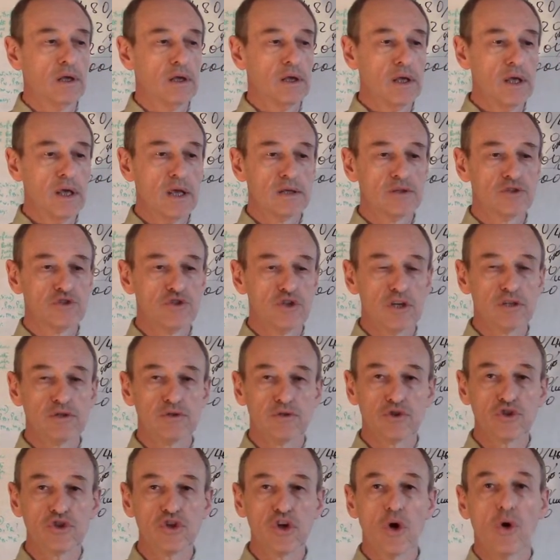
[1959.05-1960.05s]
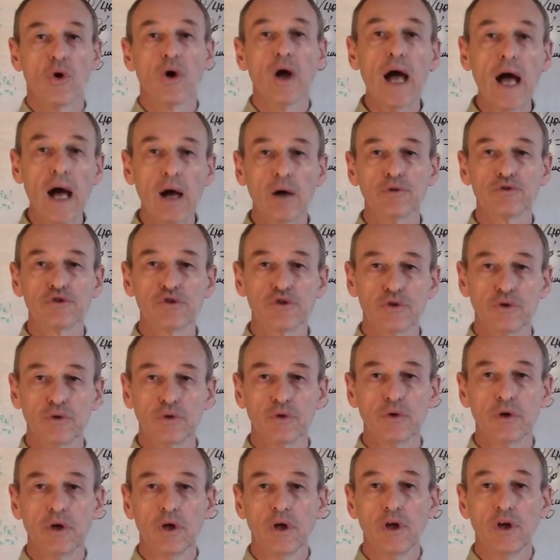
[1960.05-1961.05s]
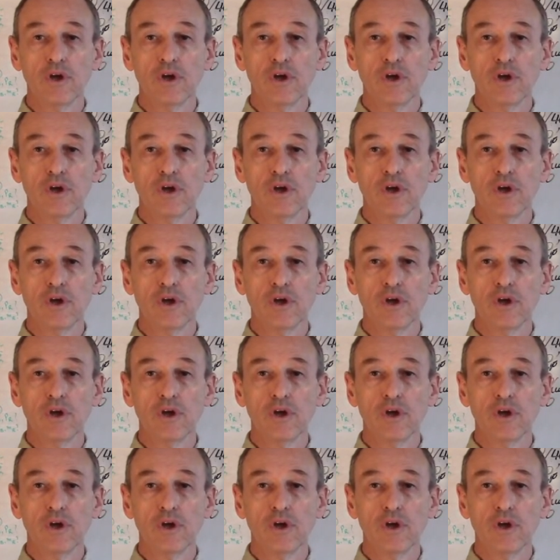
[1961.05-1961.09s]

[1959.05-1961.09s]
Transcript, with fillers: is just to show how to